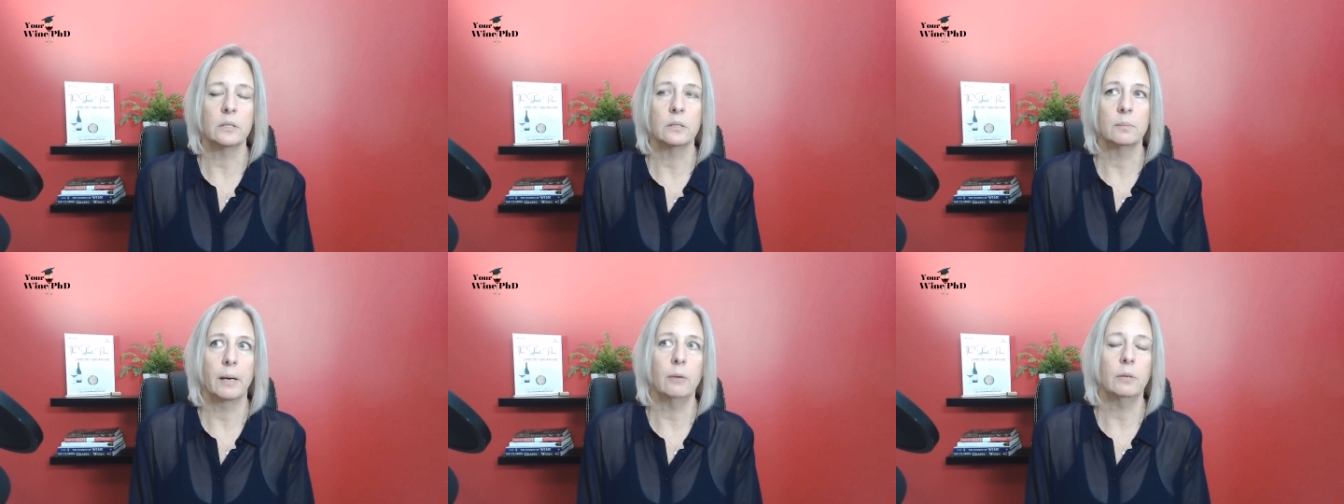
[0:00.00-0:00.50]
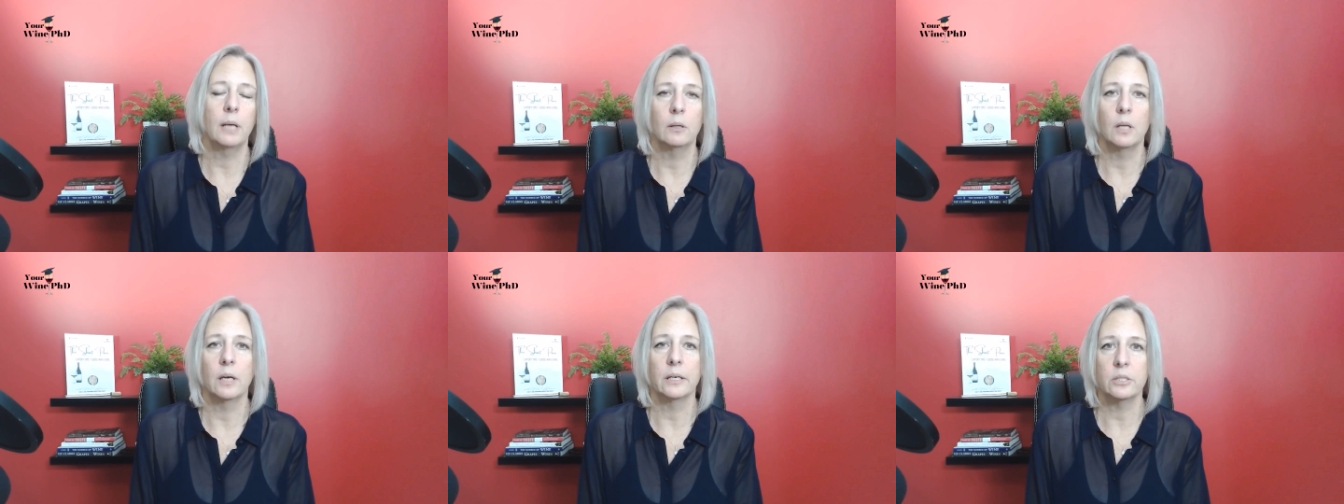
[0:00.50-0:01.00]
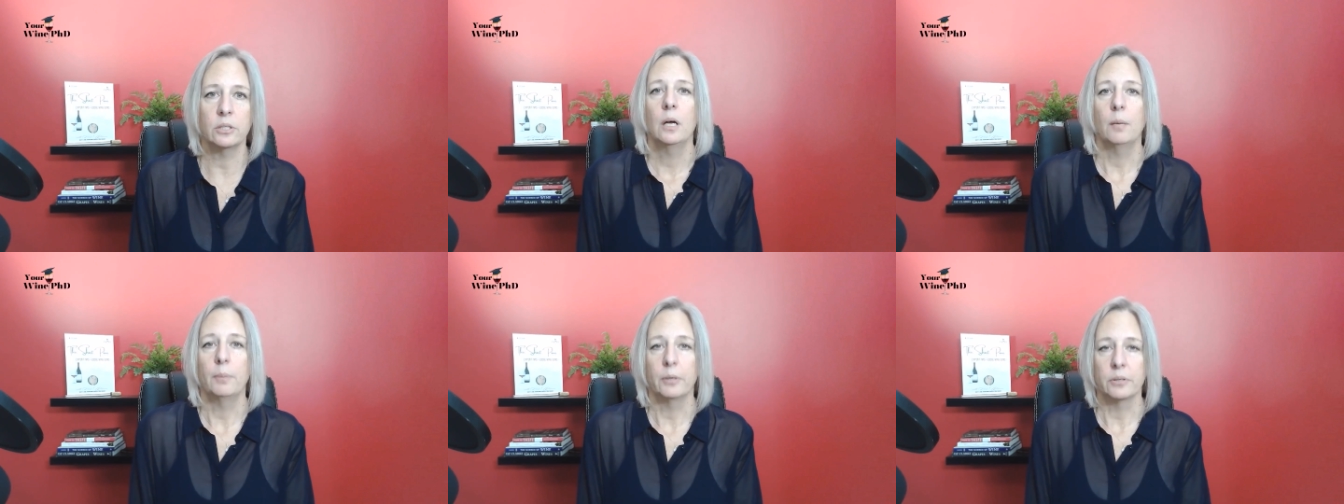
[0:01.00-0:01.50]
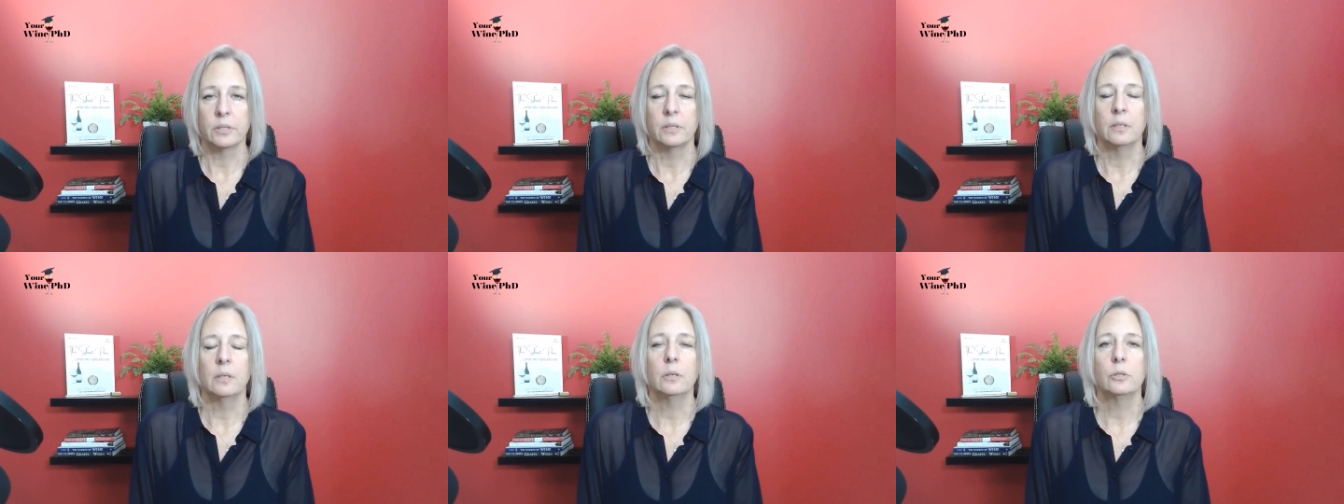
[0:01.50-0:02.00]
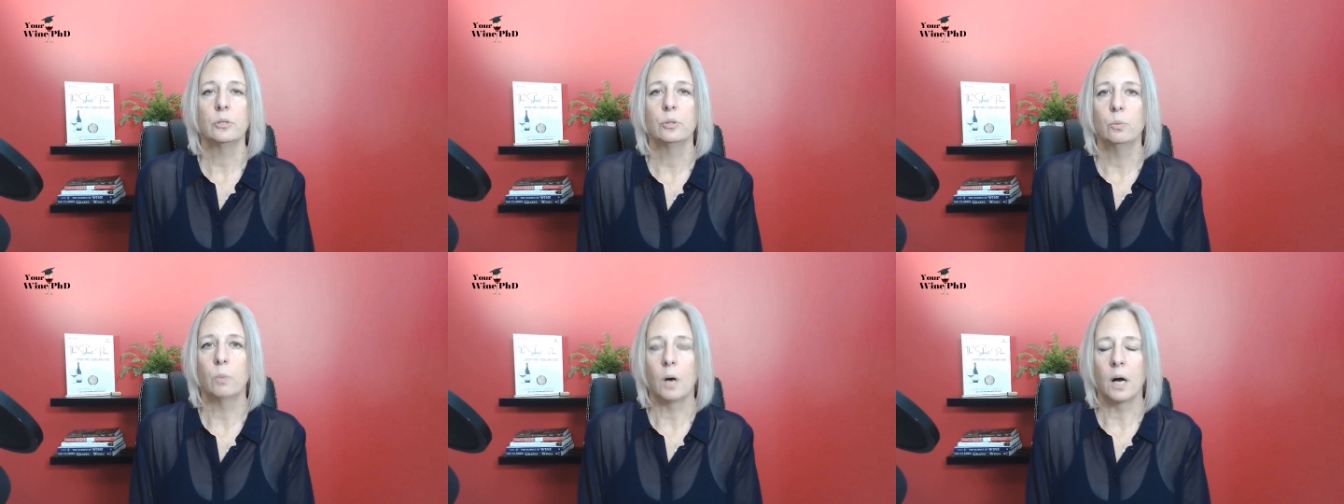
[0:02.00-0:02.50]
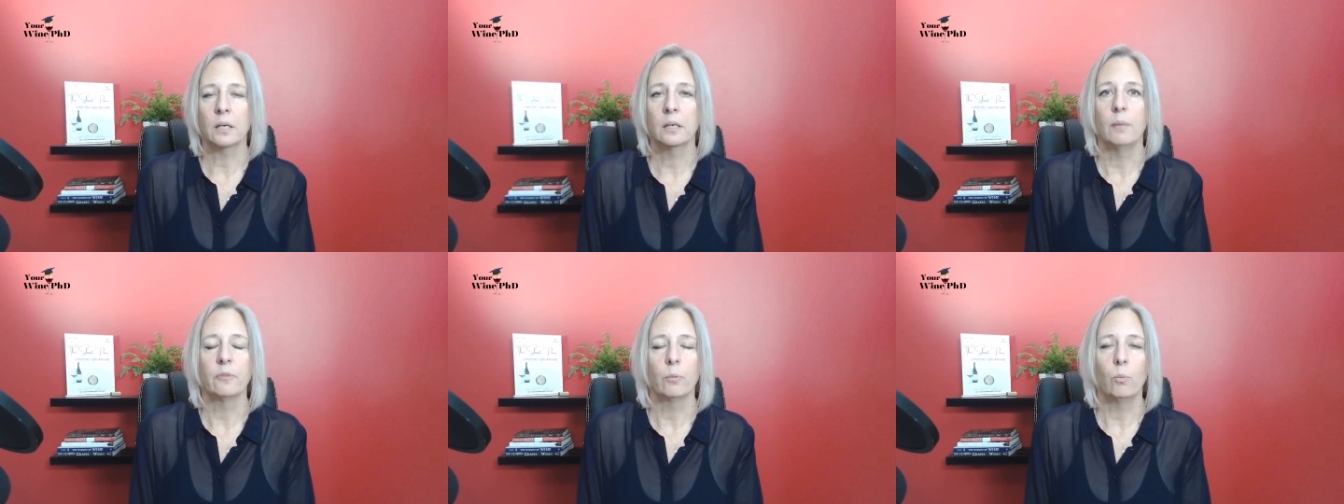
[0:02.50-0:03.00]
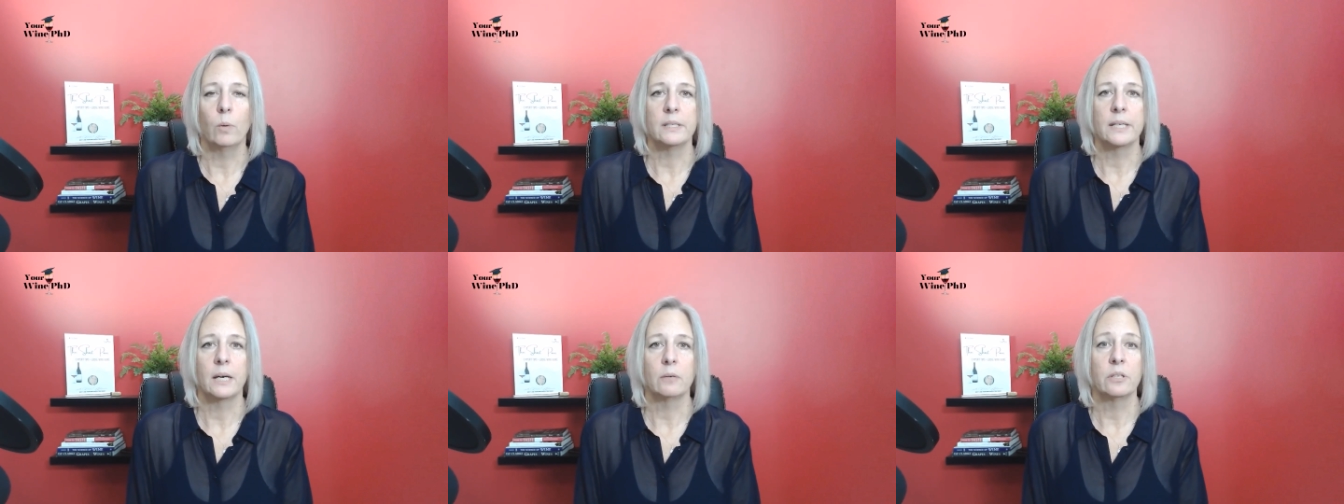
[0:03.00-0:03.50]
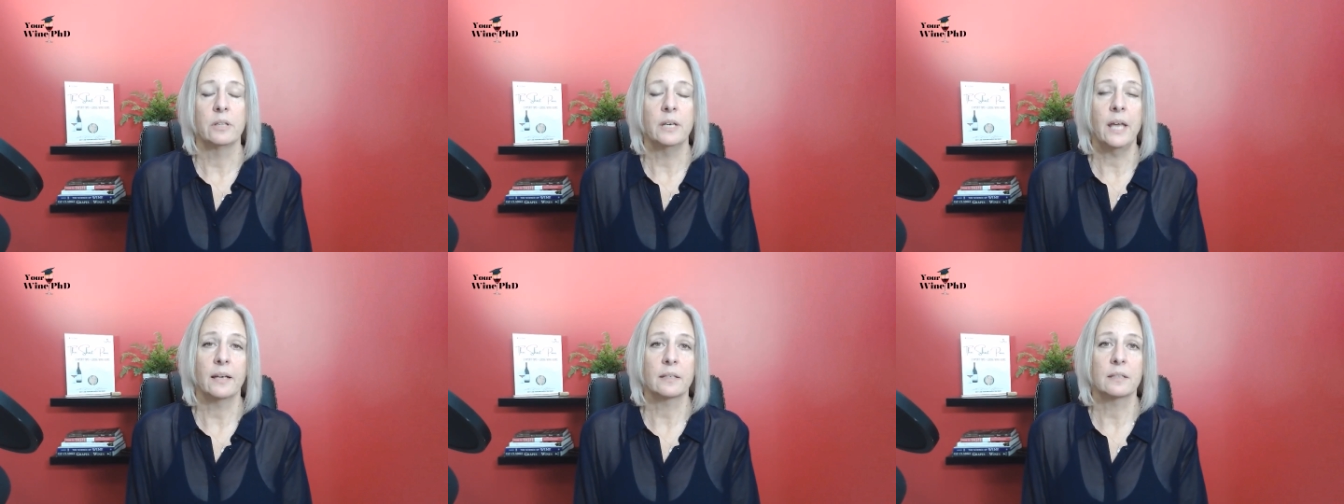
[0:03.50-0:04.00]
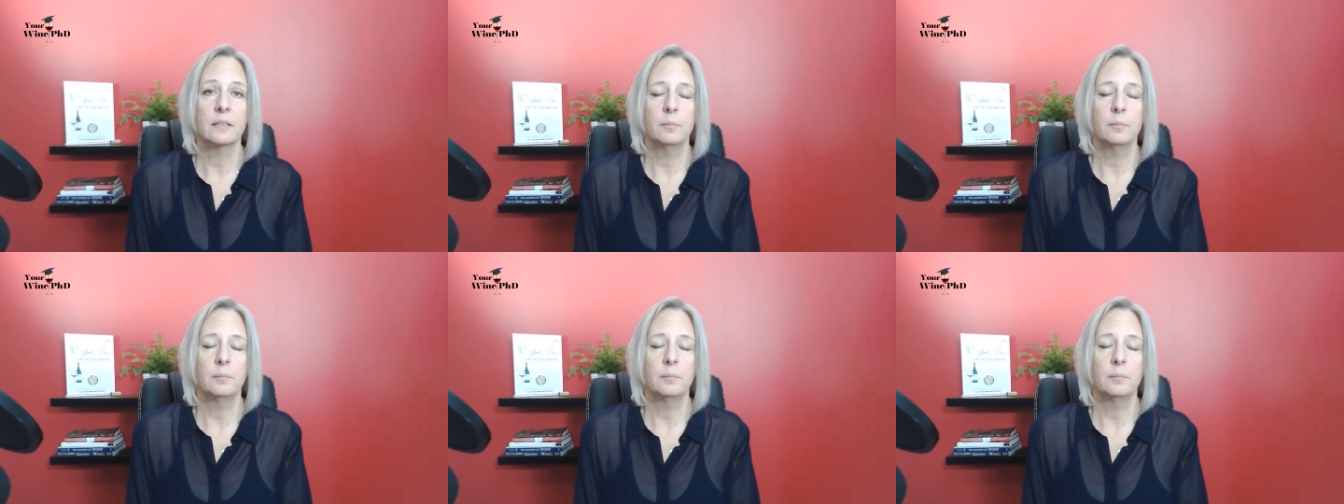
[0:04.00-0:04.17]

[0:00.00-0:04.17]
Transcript: about how long it took a person to walk from one town to the next.